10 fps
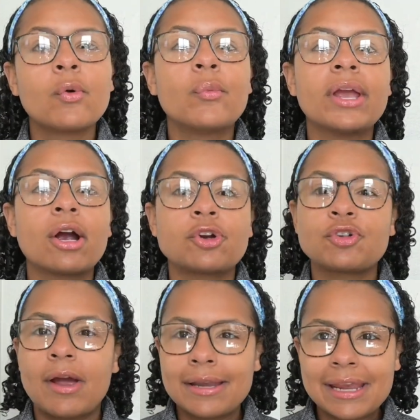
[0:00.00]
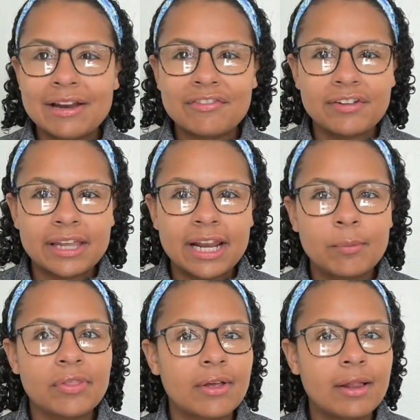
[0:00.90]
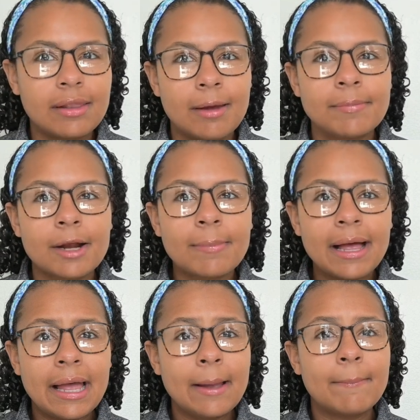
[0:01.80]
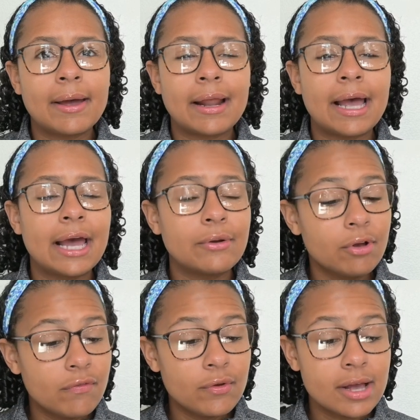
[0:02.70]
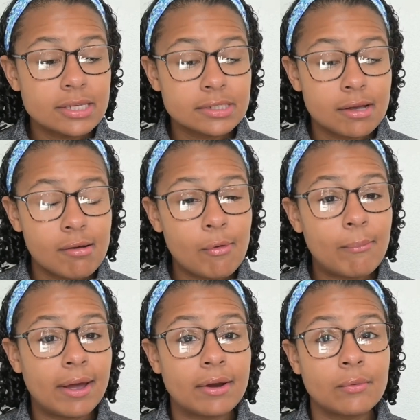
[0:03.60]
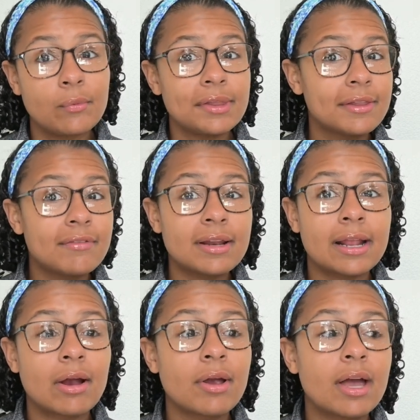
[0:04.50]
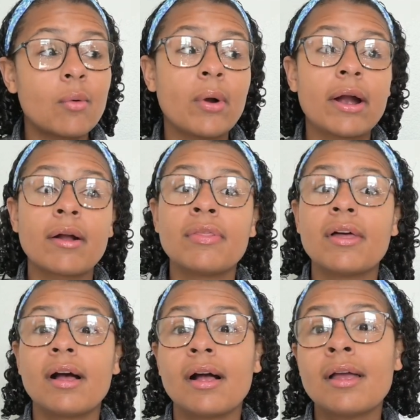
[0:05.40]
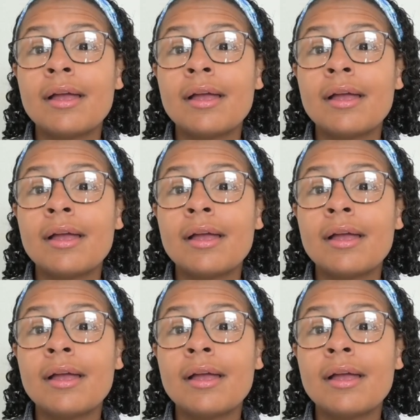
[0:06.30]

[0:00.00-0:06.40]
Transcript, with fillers: We are trying to get affiliated with a club nearby, but I don't know if you guys know, but we live in an area where the